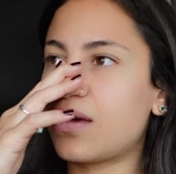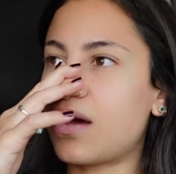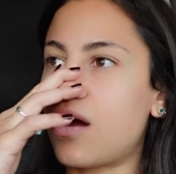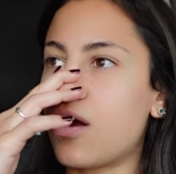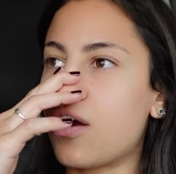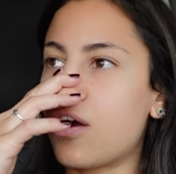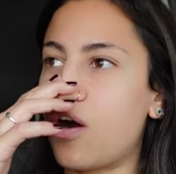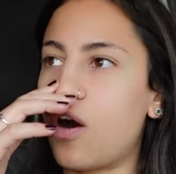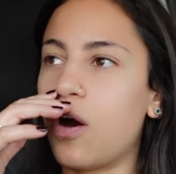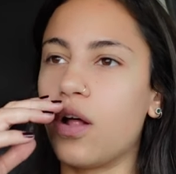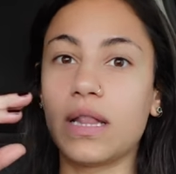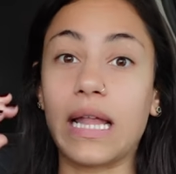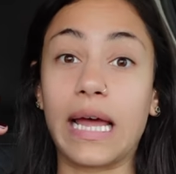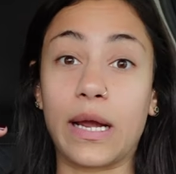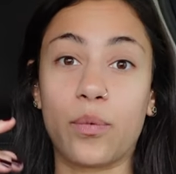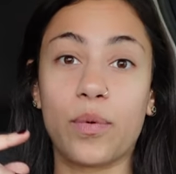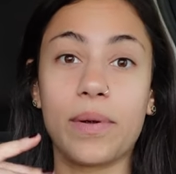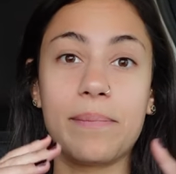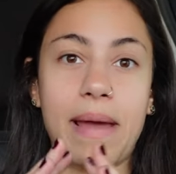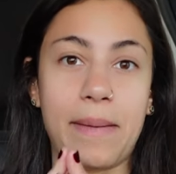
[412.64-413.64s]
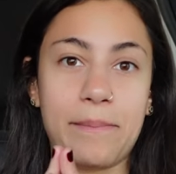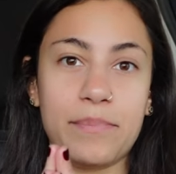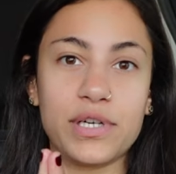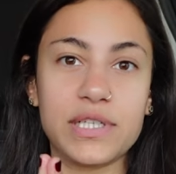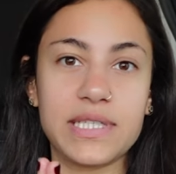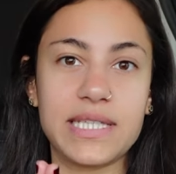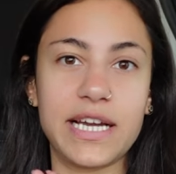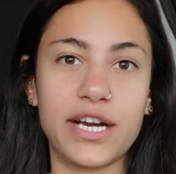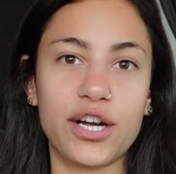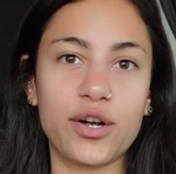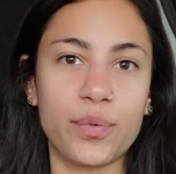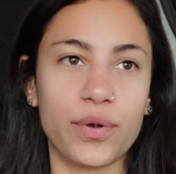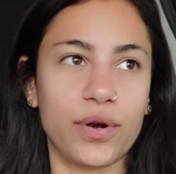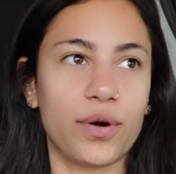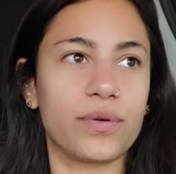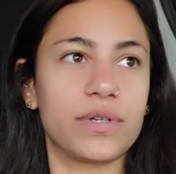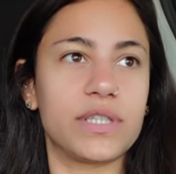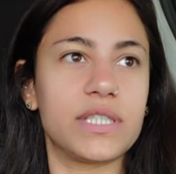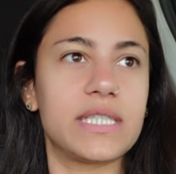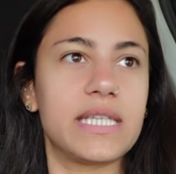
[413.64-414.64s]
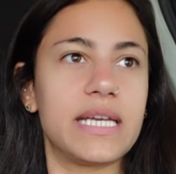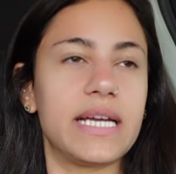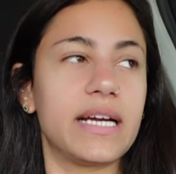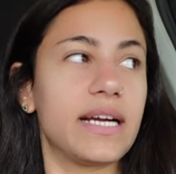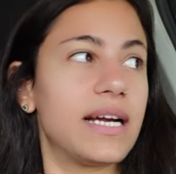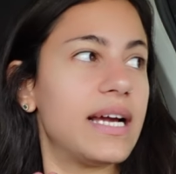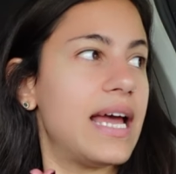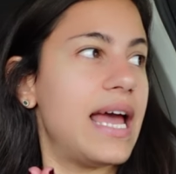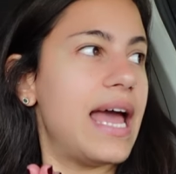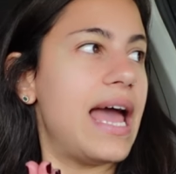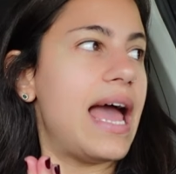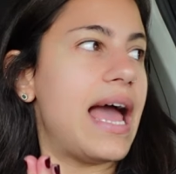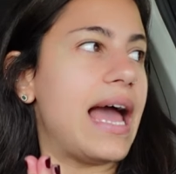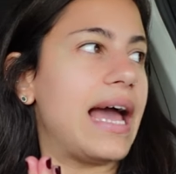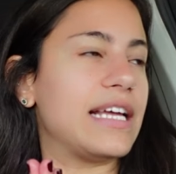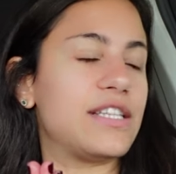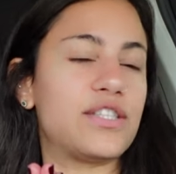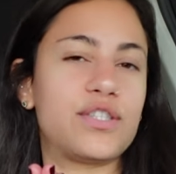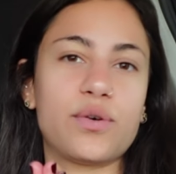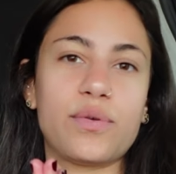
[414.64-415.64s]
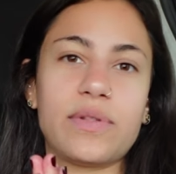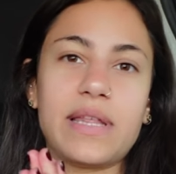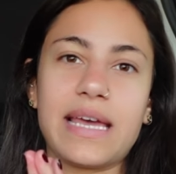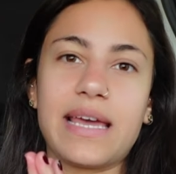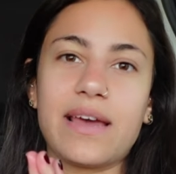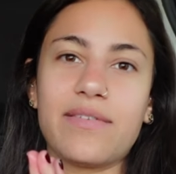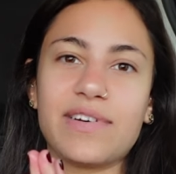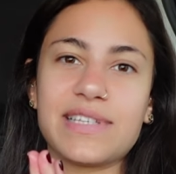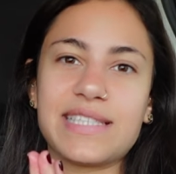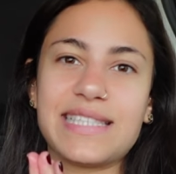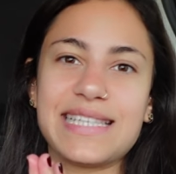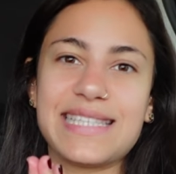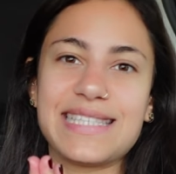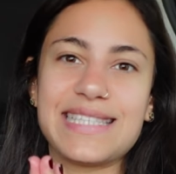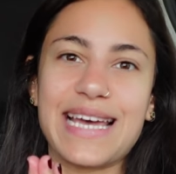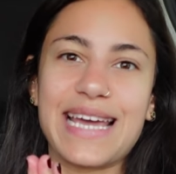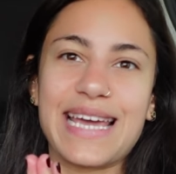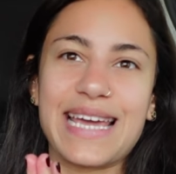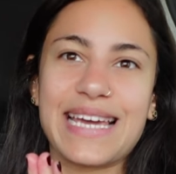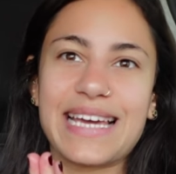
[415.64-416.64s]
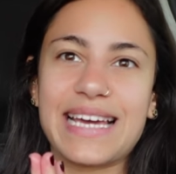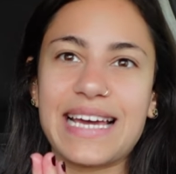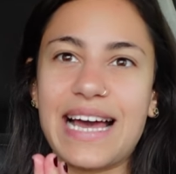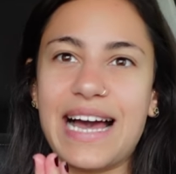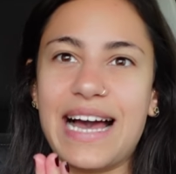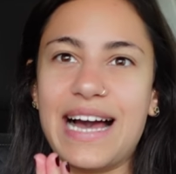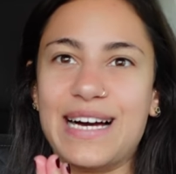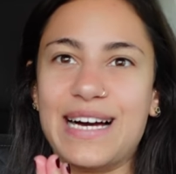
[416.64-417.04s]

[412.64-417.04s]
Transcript: are all, like, we're members here, we're owners here, and so they give us this, like,